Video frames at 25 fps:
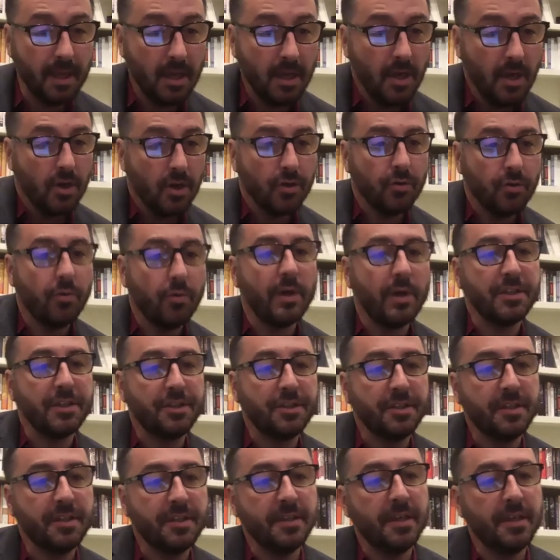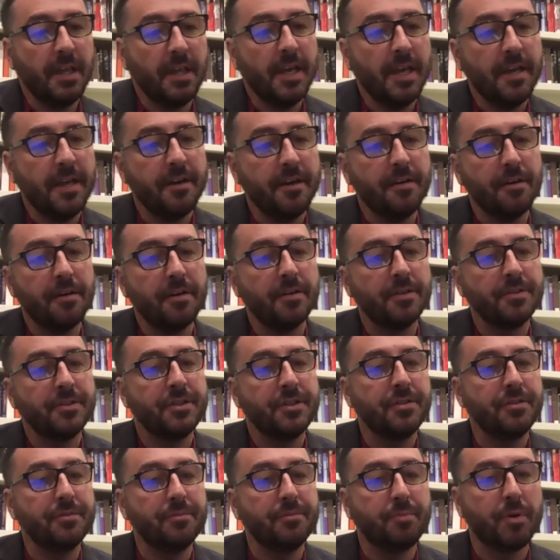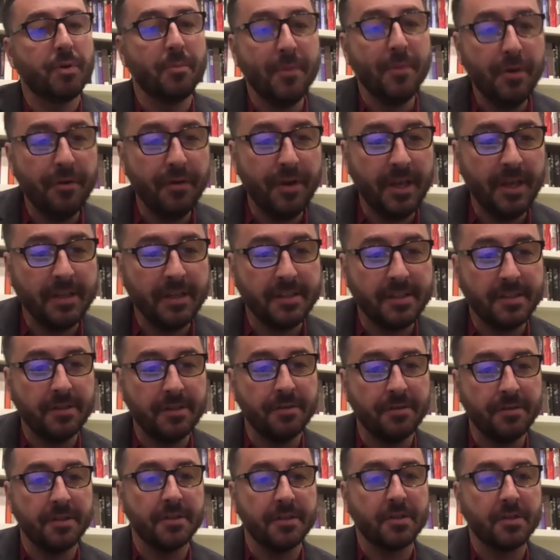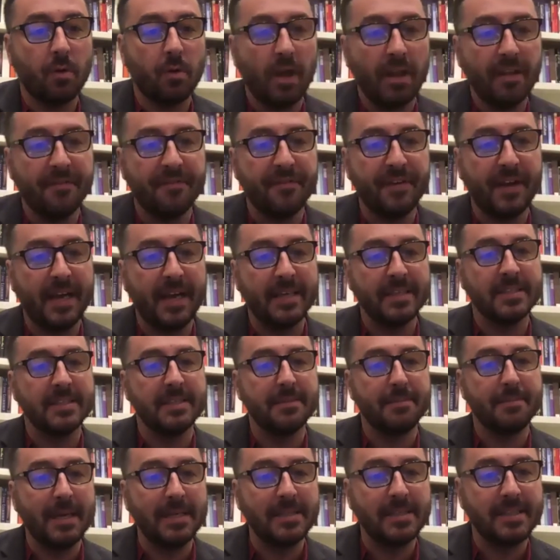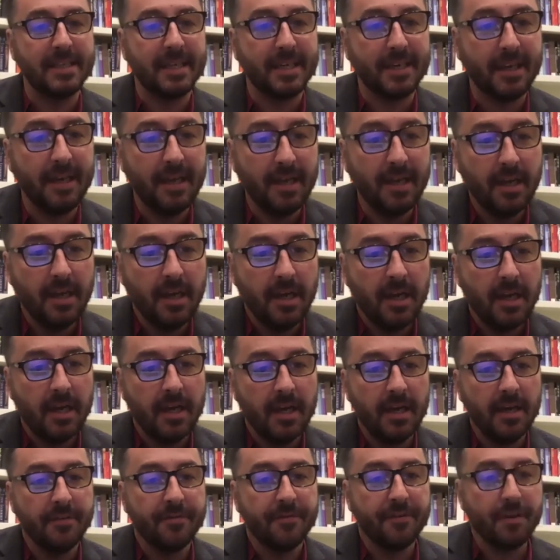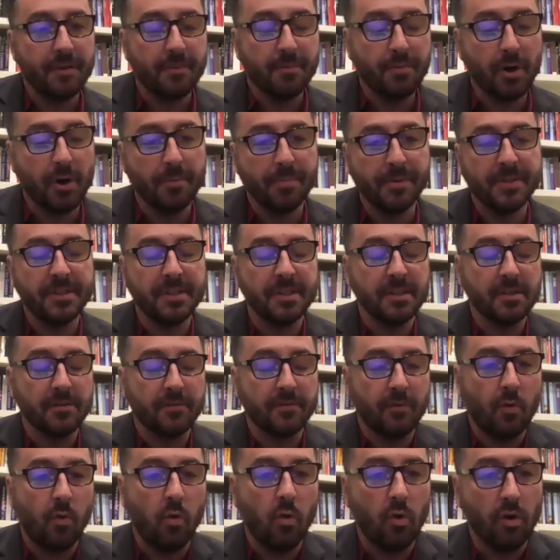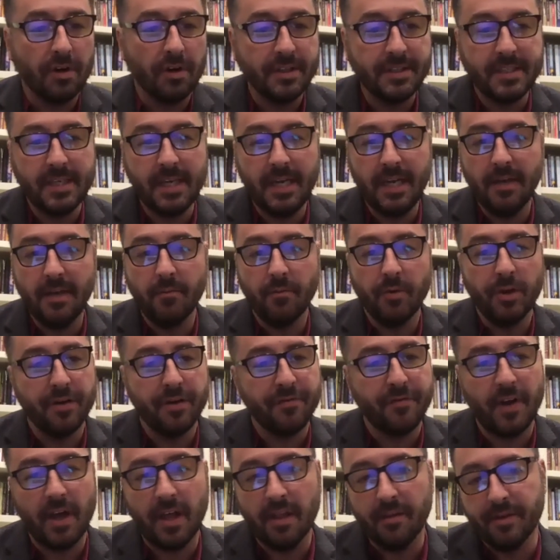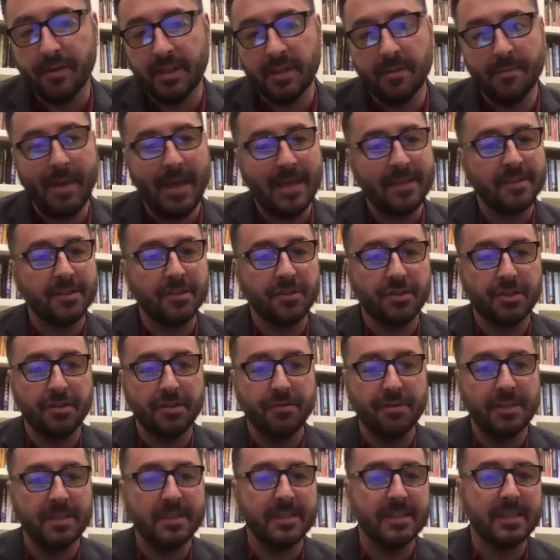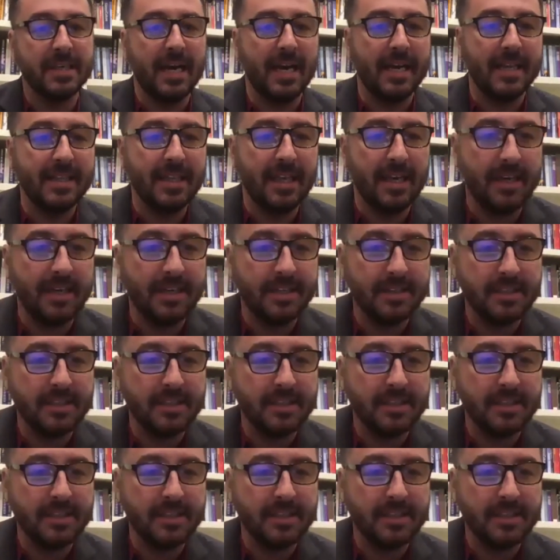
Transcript: Question here, do Bermudian students qualify as domestic for the purposes of quarantine? We are following the Massachusetts guidelines.